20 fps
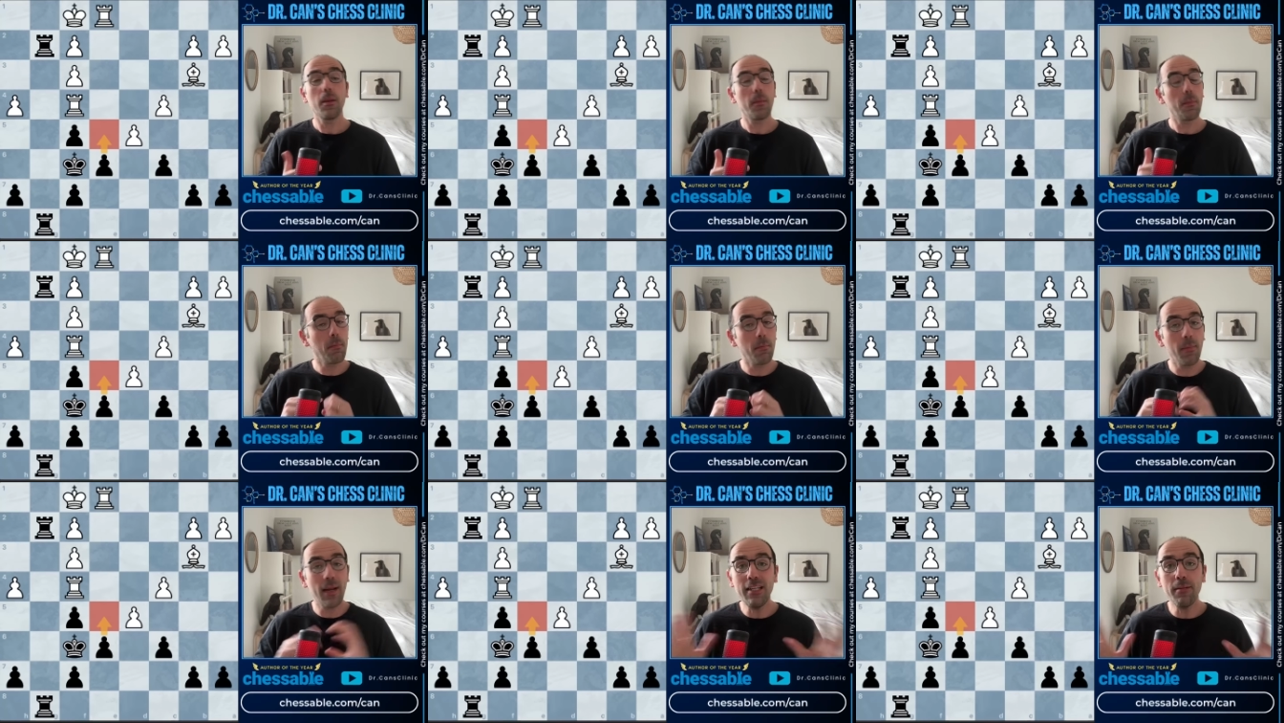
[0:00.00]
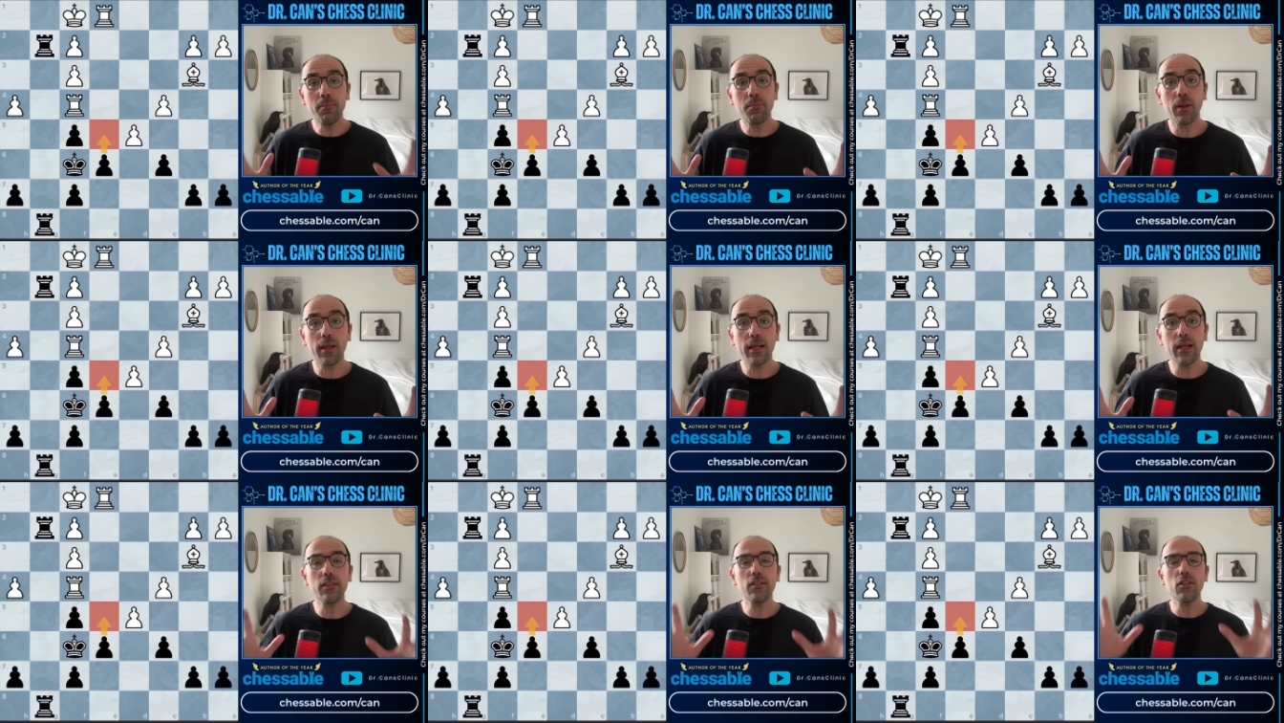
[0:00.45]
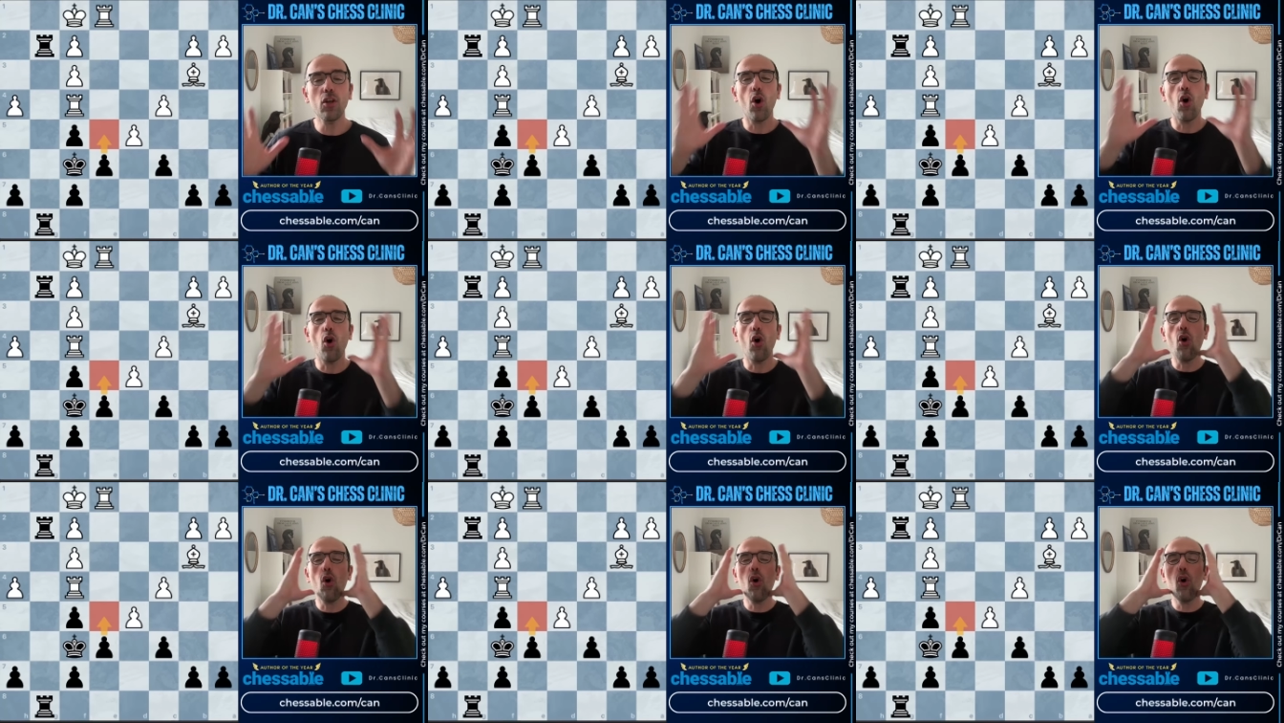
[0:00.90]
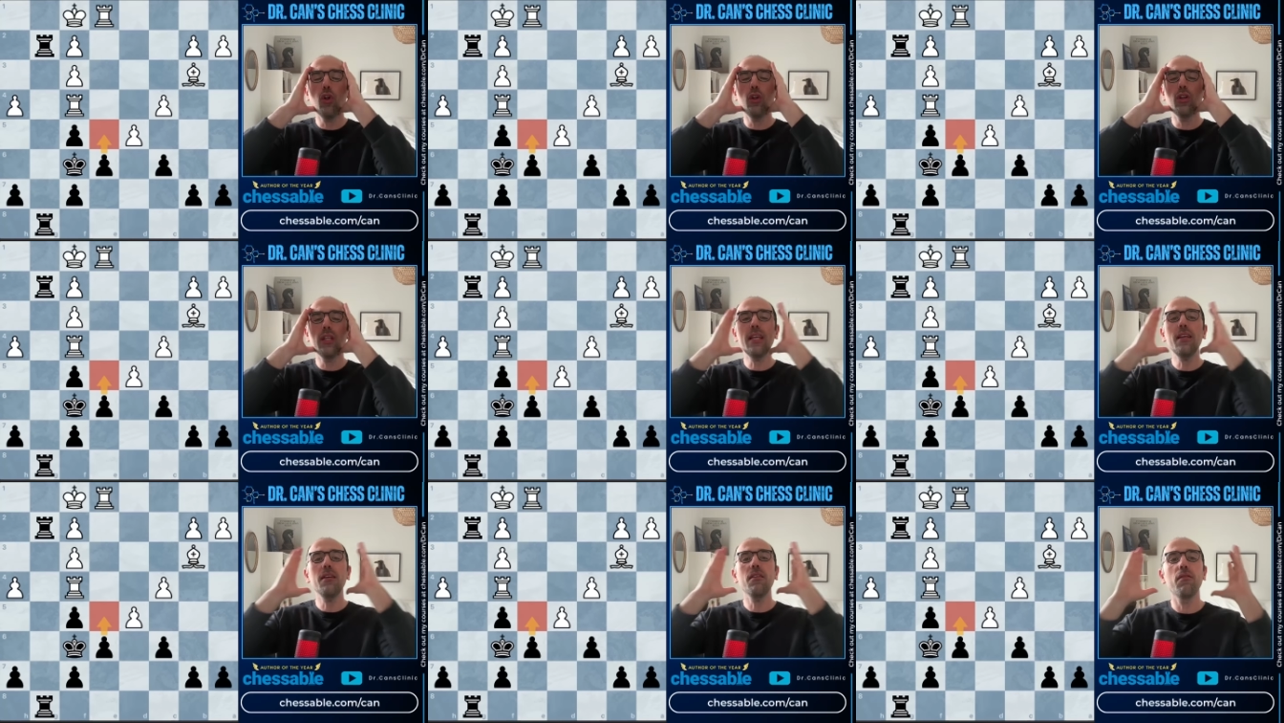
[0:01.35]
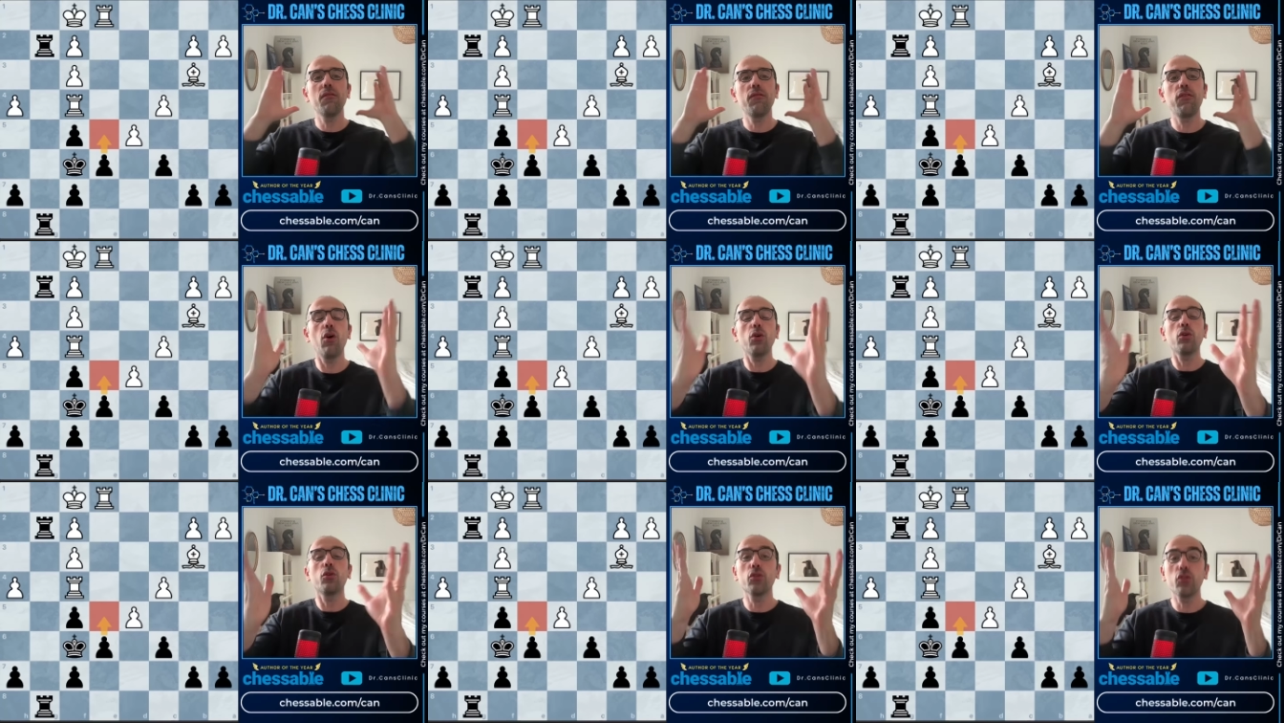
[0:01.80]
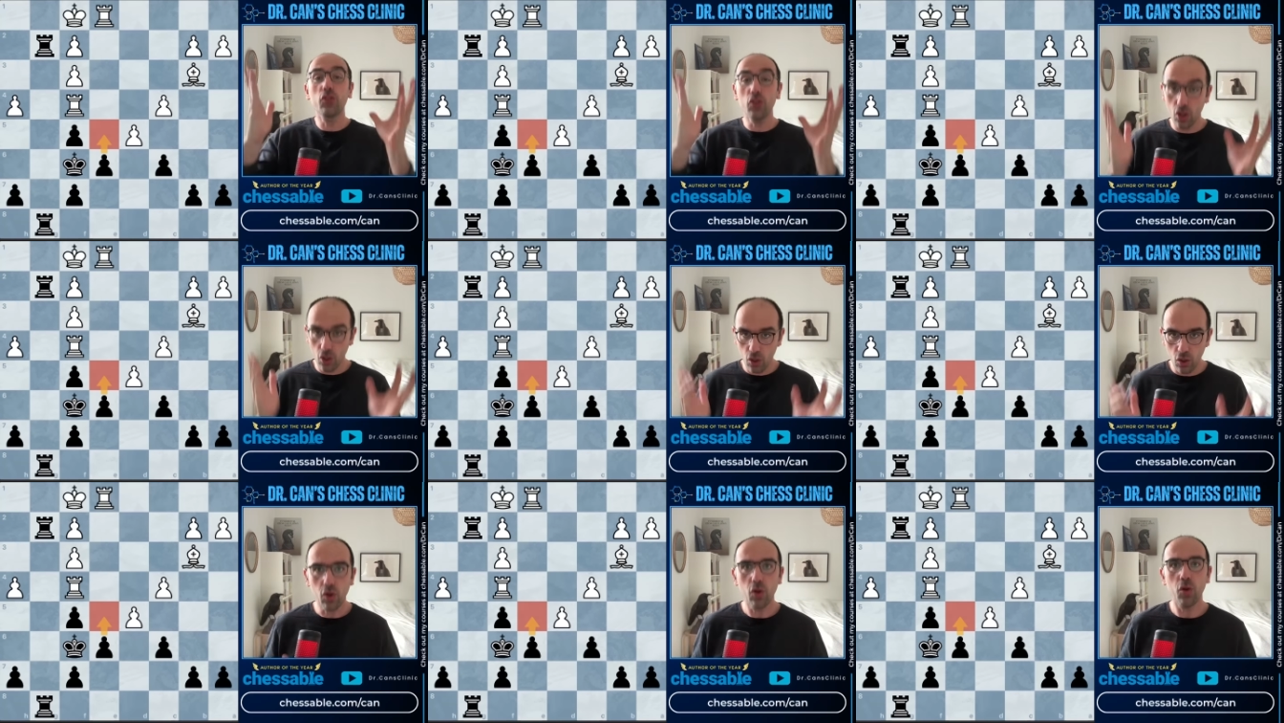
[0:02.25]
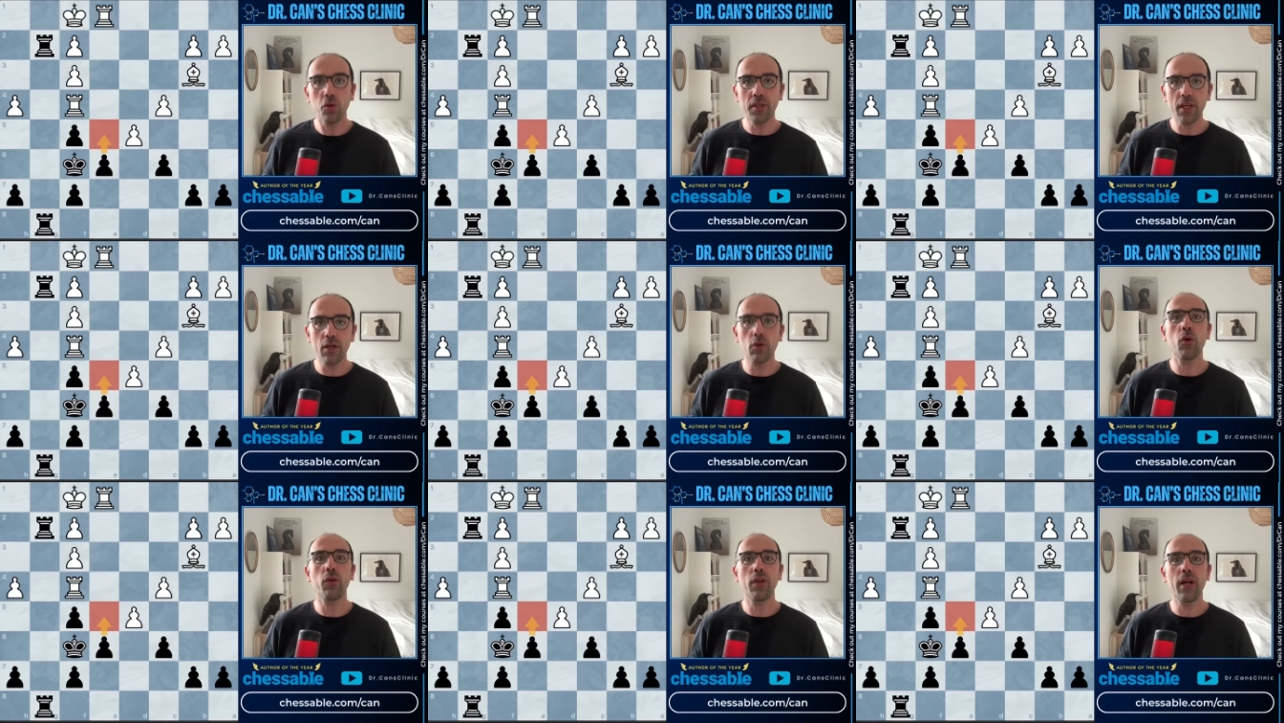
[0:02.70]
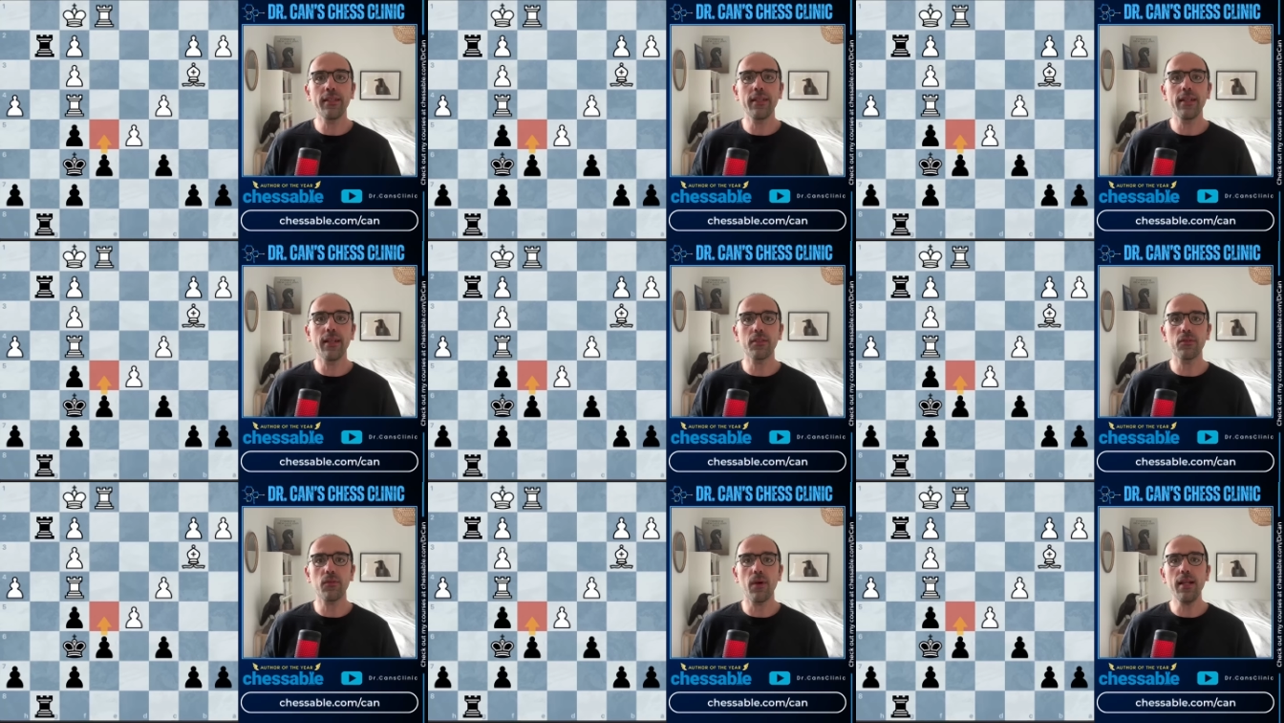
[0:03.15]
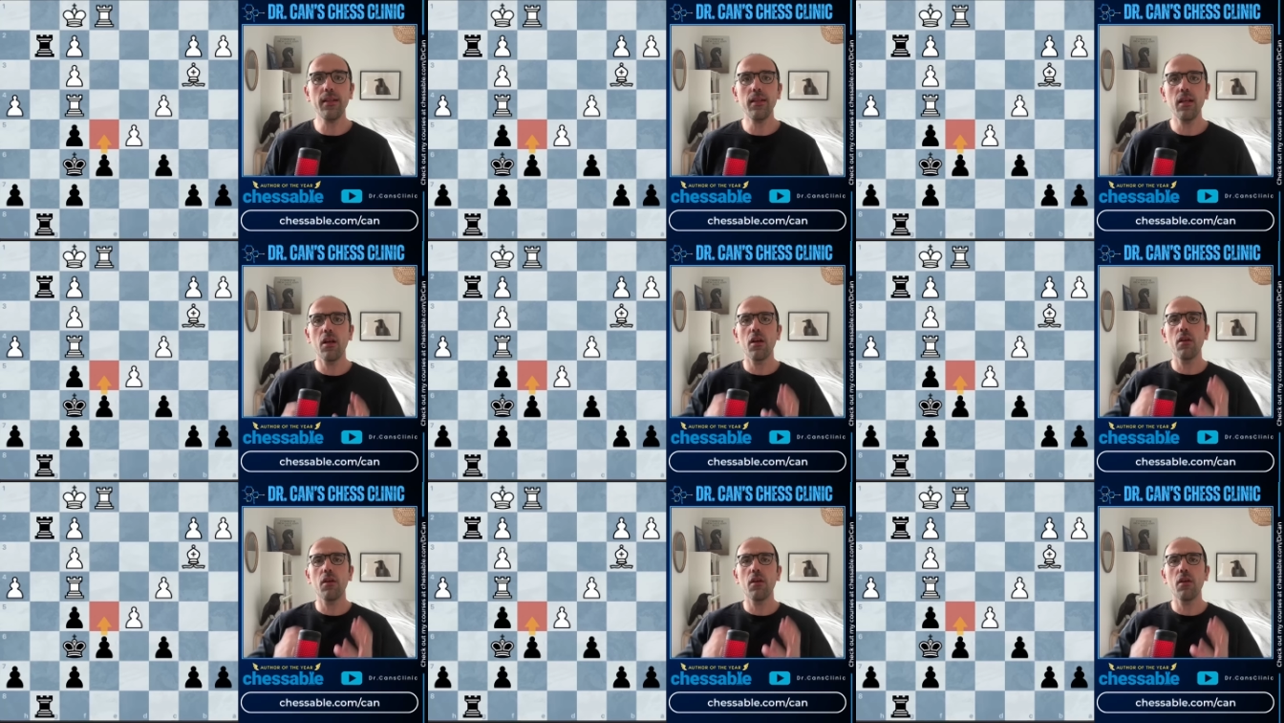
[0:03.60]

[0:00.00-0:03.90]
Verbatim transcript: Many players only focus on their own ideas, right?